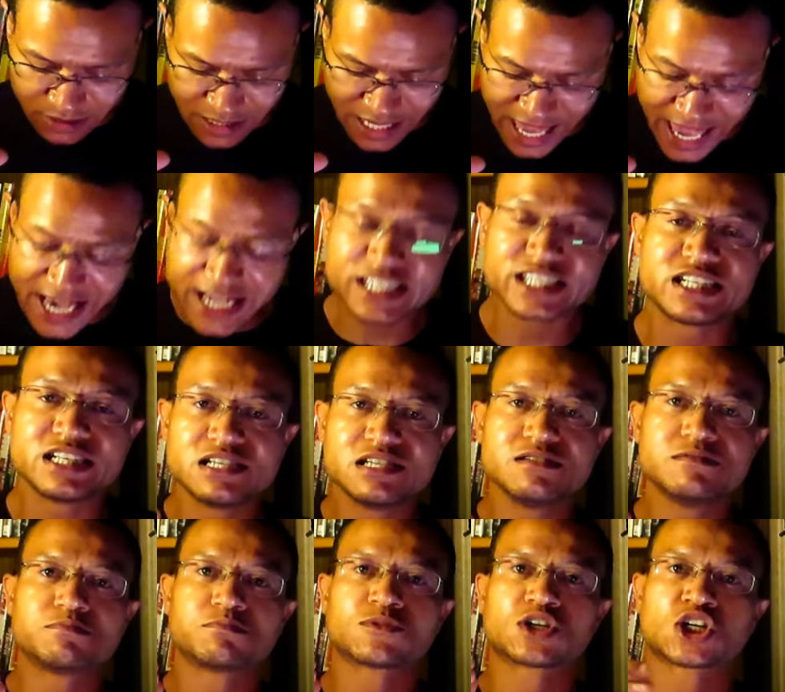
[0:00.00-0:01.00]
as
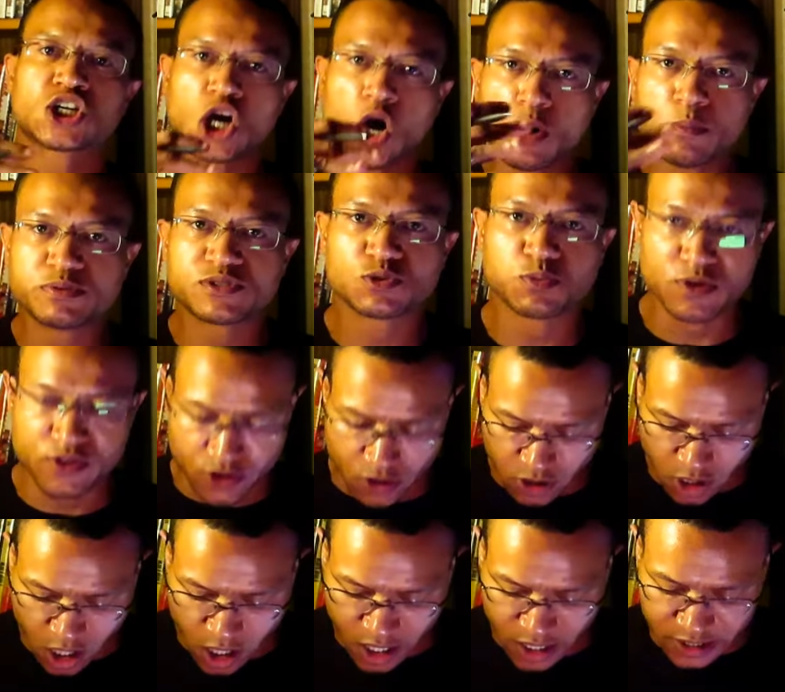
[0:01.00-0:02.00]
she copes with her
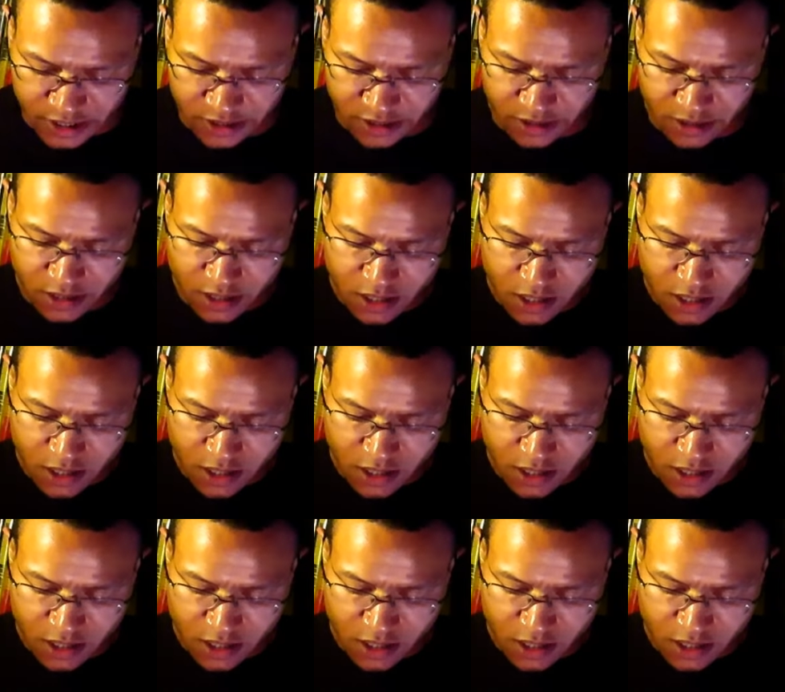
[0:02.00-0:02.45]
loss